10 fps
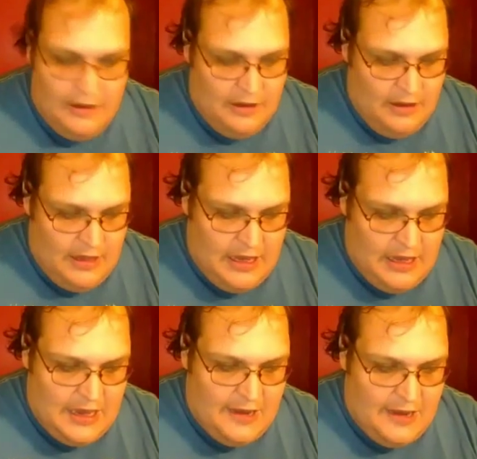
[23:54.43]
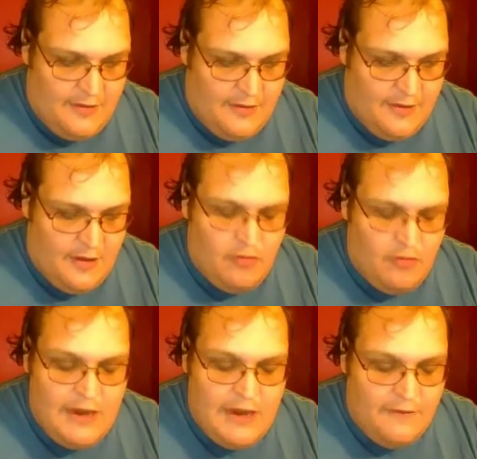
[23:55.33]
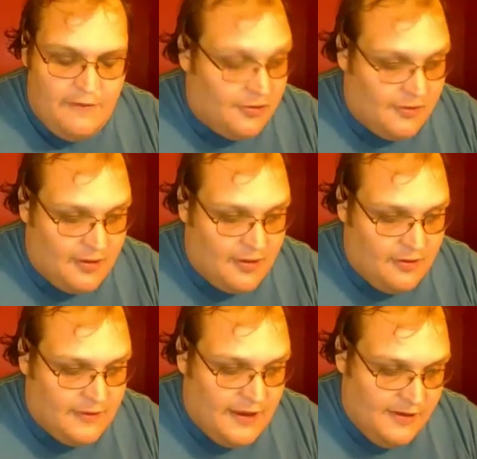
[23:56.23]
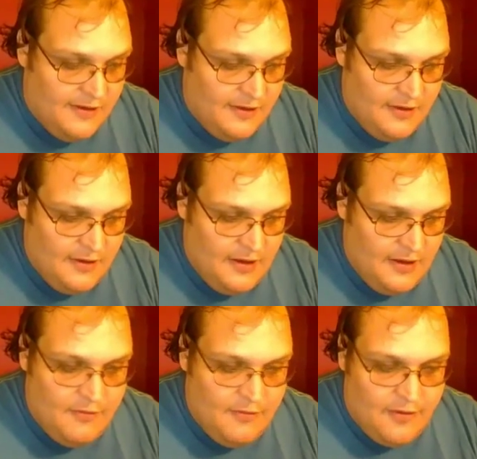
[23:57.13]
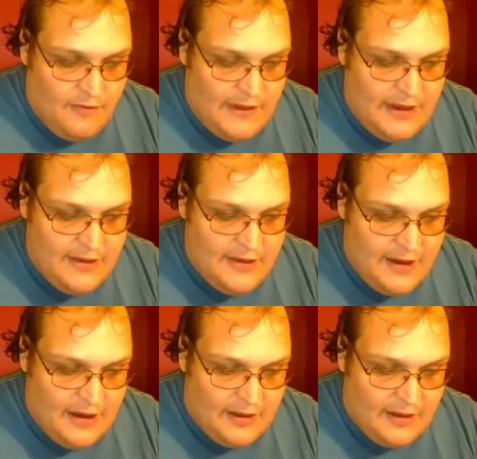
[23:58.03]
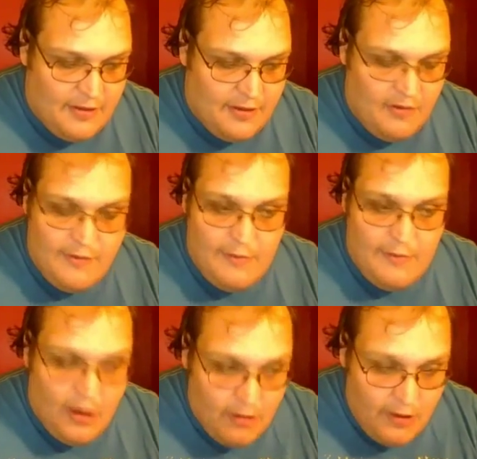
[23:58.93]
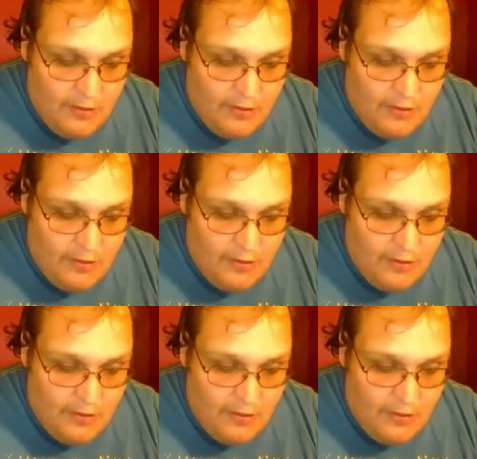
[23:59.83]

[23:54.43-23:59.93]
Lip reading: It had so many faults on it was overheating like there was no tomorrow.